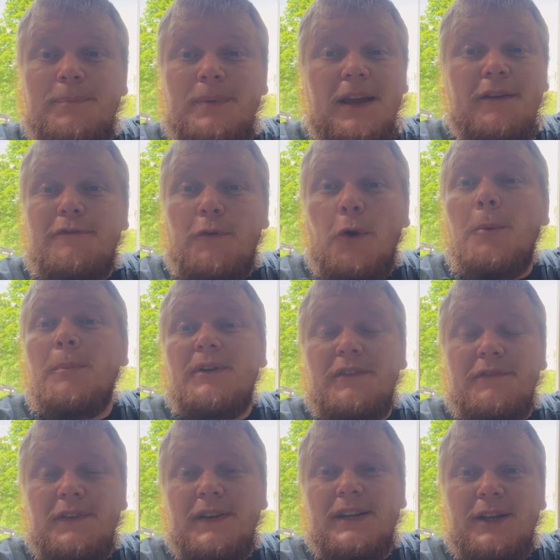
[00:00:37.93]
informative
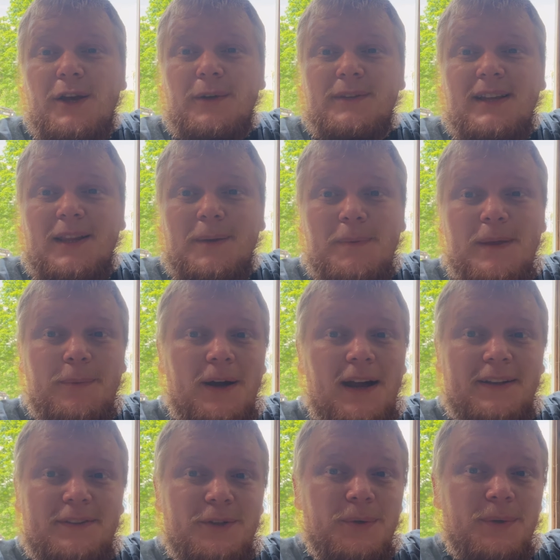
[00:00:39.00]
video, telling people how
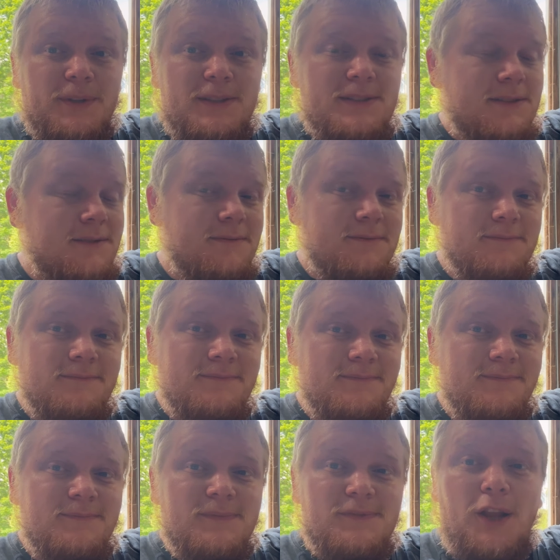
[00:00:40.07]
to do it's
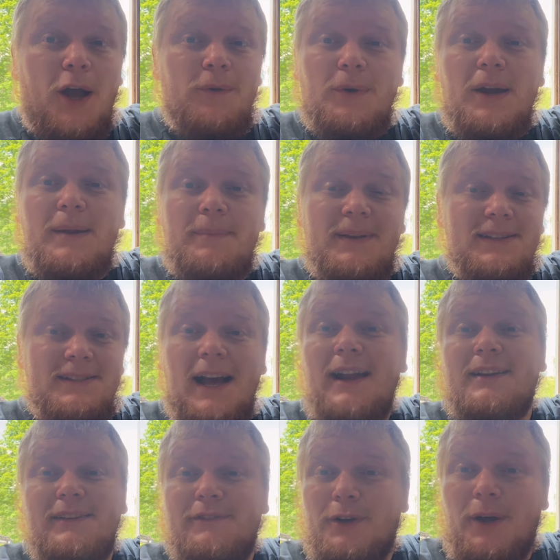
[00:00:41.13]
not right because I
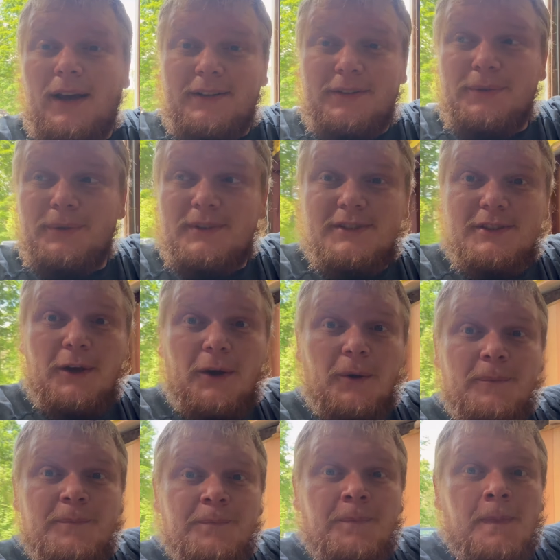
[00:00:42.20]
don't even know how to do it.
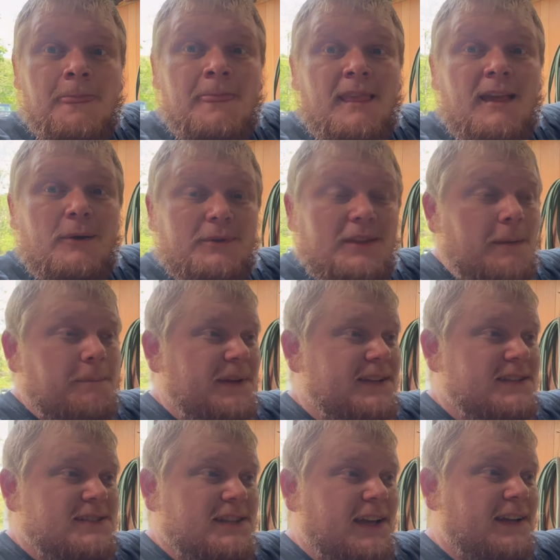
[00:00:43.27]
So with that
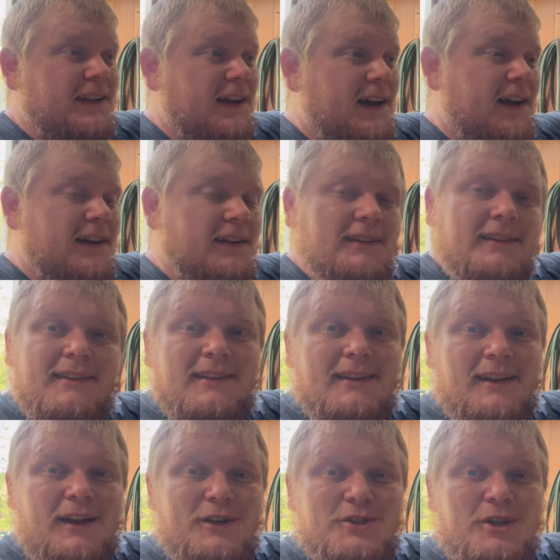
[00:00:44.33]
being said, uh,
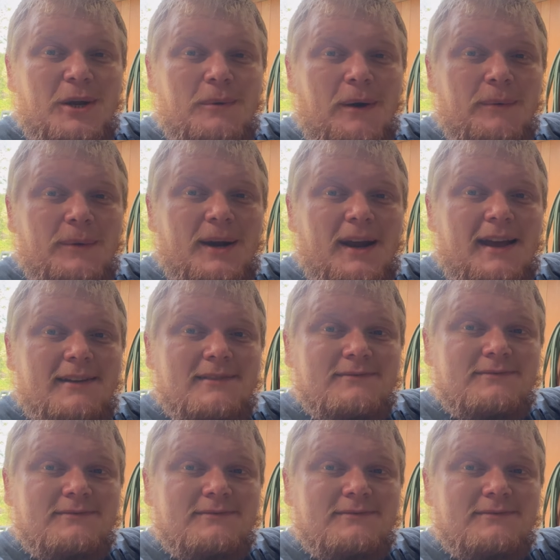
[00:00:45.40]
I'll show you where we're at.